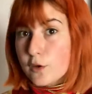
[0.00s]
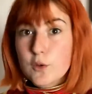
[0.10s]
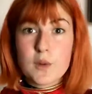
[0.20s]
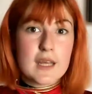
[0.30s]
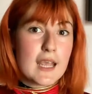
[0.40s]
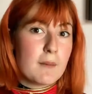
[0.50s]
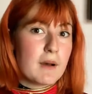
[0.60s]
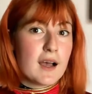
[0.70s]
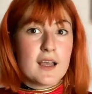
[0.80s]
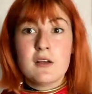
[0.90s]
you can hear
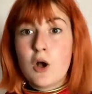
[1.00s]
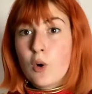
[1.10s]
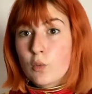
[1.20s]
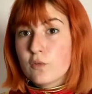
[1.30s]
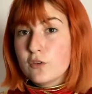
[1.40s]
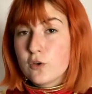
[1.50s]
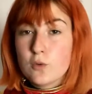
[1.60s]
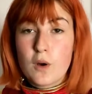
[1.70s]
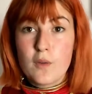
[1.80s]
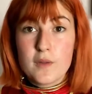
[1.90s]
my whole
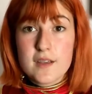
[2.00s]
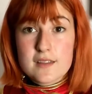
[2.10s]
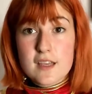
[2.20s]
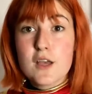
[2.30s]
review on this.